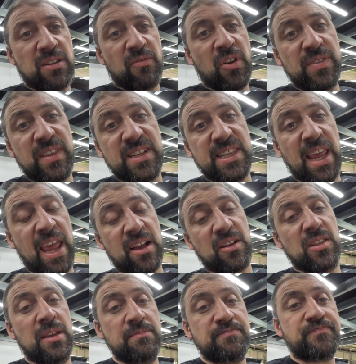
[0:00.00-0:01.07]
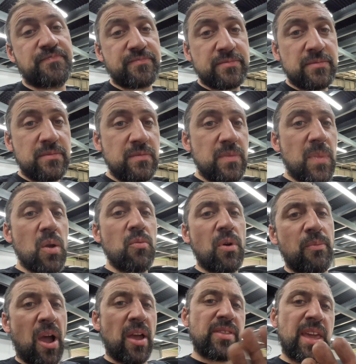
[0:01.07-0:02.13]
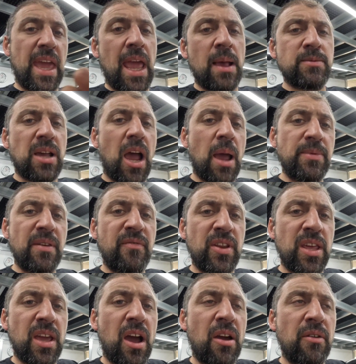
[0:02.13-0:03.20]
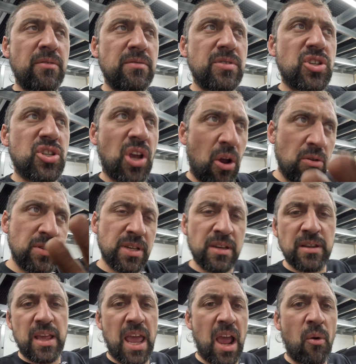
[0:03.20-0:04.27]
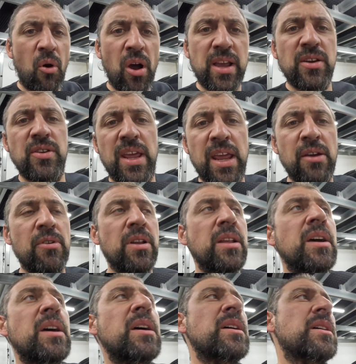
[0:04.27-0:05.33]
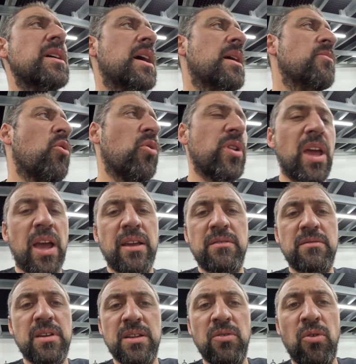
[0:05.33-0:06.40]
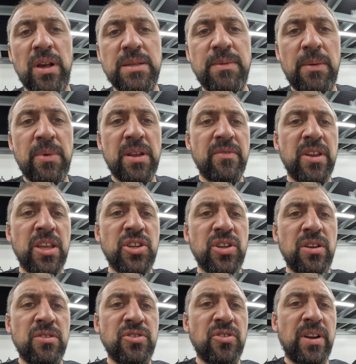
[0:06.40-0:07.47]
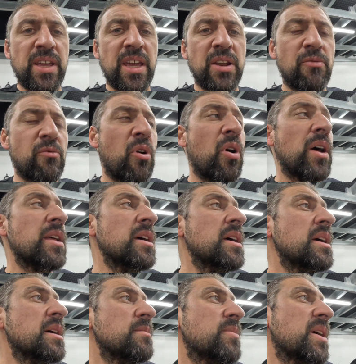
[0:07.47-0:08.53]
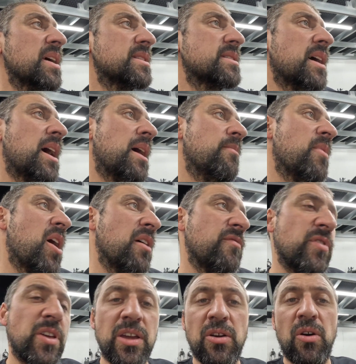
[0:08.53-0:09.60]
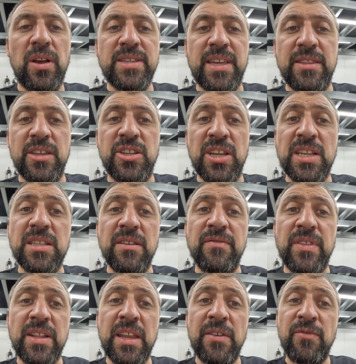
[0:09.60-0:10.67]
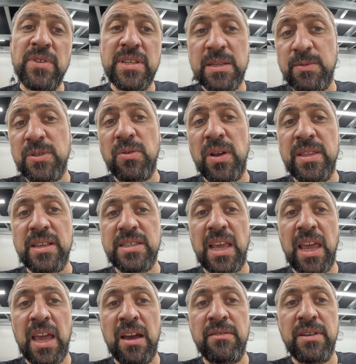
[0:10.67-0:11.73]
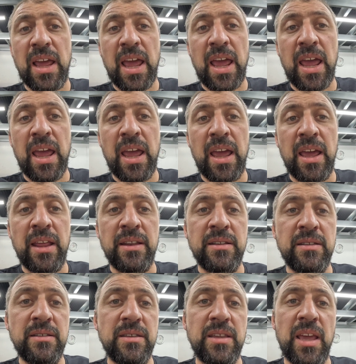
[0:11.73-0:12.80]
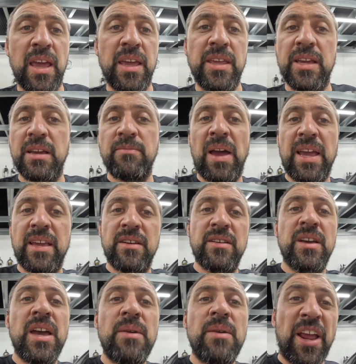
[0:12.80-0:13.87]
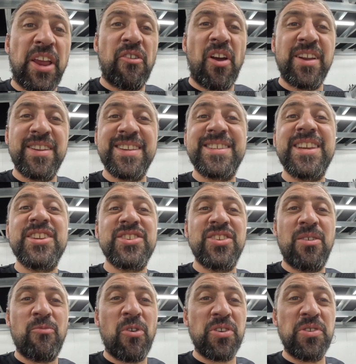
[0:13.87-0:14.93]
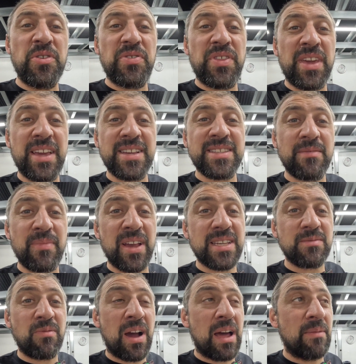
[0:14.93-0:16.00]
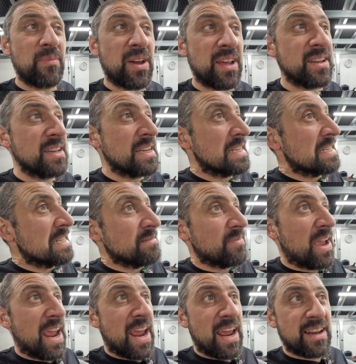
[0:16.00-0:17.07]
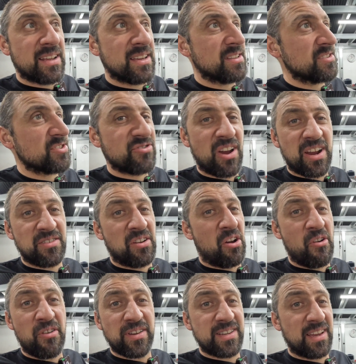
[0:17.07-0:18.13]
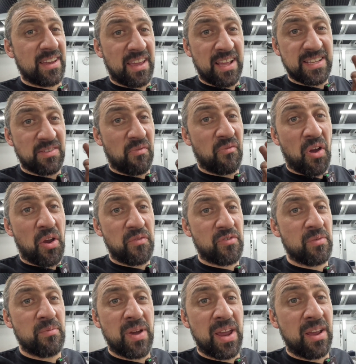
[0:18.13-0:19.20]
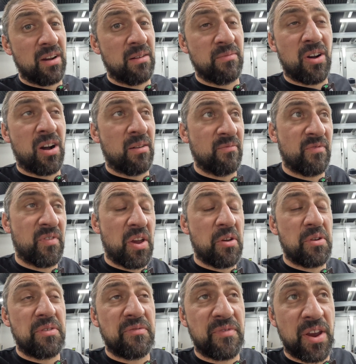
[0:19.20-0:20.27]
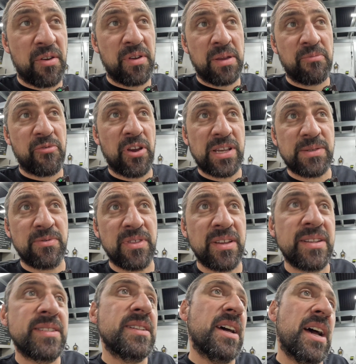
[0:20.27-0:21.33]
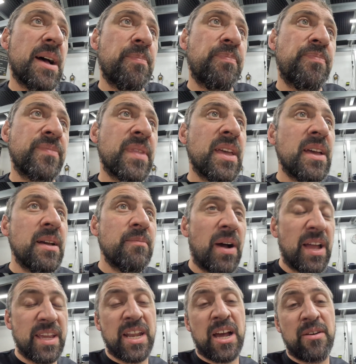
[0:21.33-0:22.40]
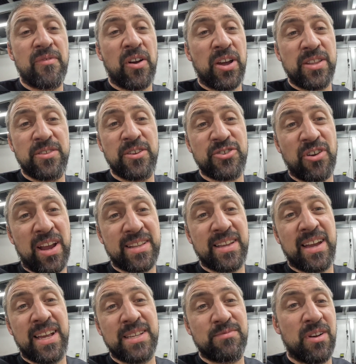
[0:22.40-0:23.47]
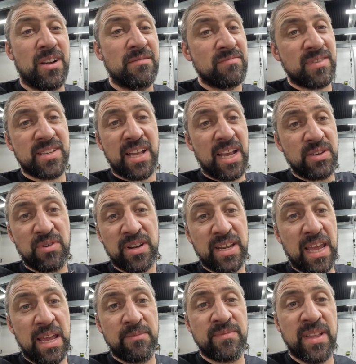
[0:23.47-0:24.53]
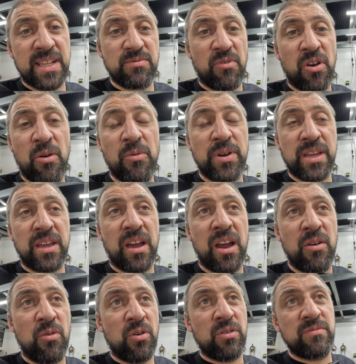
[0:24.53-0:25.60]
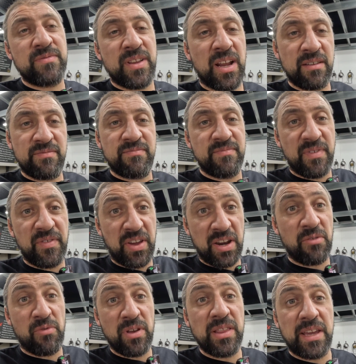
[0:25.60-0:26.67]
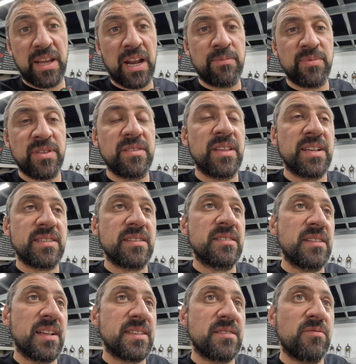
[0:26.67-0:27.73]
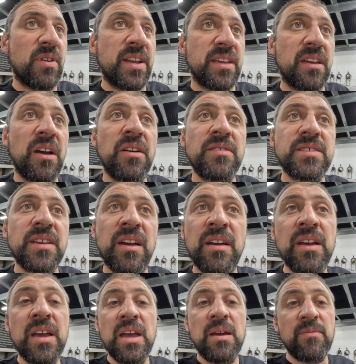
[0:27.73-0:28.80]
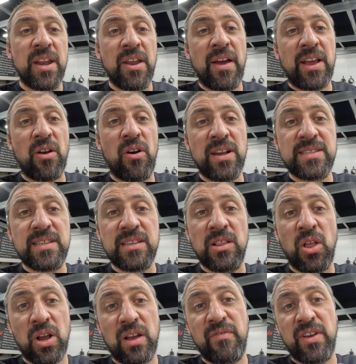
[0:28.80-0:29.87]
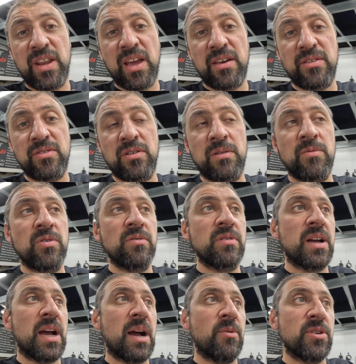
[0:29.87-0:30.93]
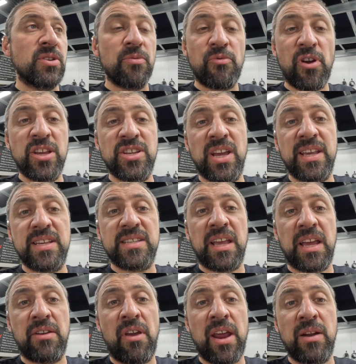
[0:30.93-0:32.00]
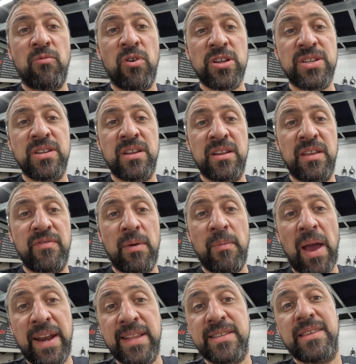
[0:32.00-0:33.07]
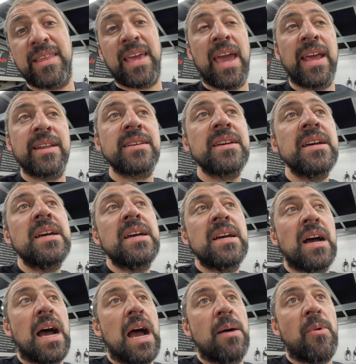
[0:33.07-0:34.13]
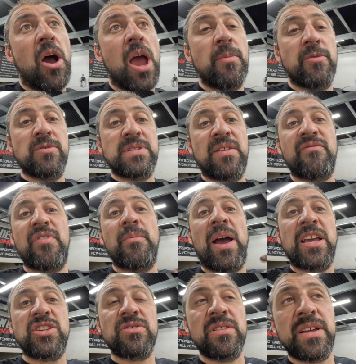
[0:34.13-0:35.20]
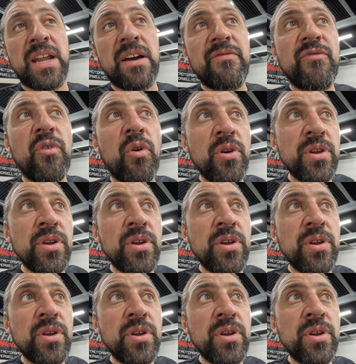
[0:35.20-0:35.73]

I've got the sound clip with both cams. I hope the video shows it, how I could hear it. Audio can always be a bit of an issue trying to get it right. But hopefully you guys get the gist of the differences between the sound, and yeah, you can make your own decision on what you think is the best one. But man, Truck Norris, it gets a vote from me. I'm very, very impressed with it. But you know, if I'm going to do track days, well, Stage 1 cam, that's where I want to go. Or you know, if you're going to really get up it, that's the way to go. So, but anyway, guys, it's a longer video than normal. I do appreciate you sticking around and watching it. If you made it to the end, I hope it was informational enough for